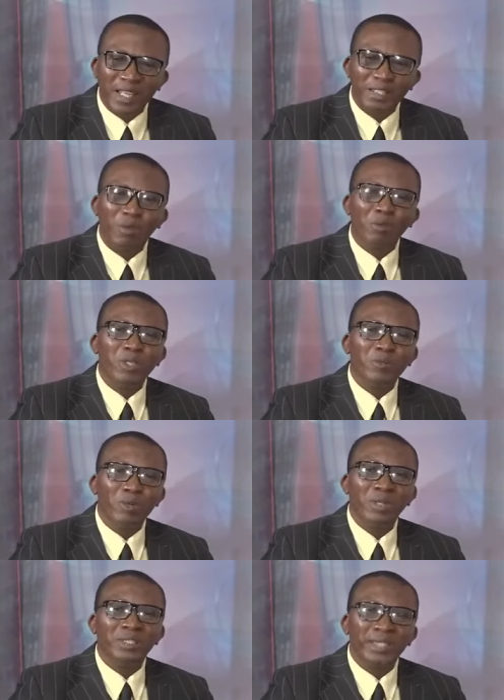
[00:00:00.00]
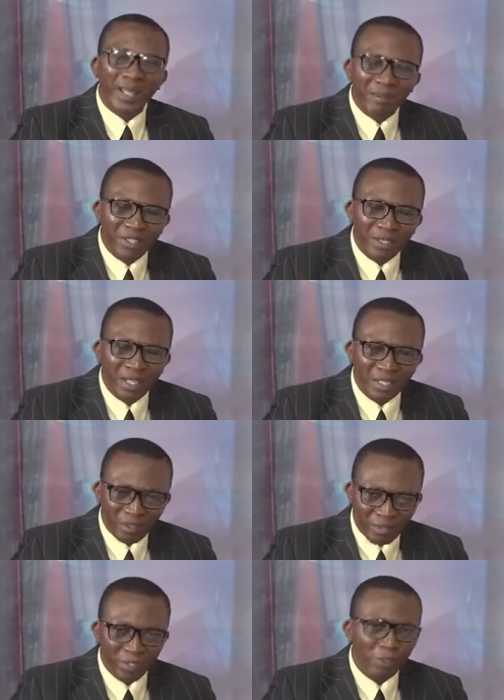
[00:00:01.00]
That's what we do on television
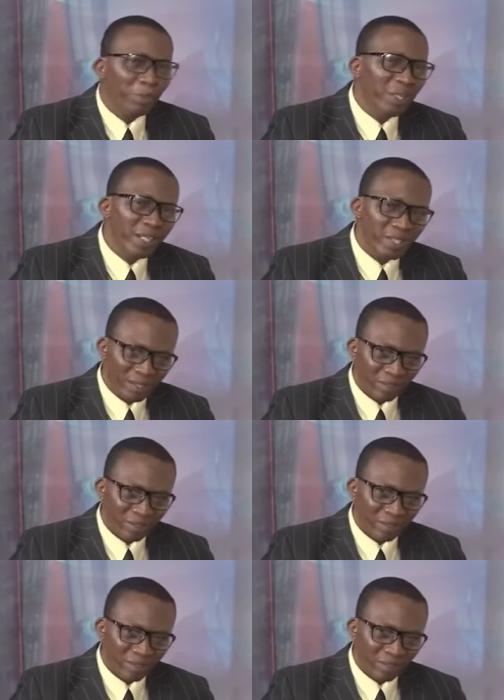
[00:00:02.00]
Nigerian. So please,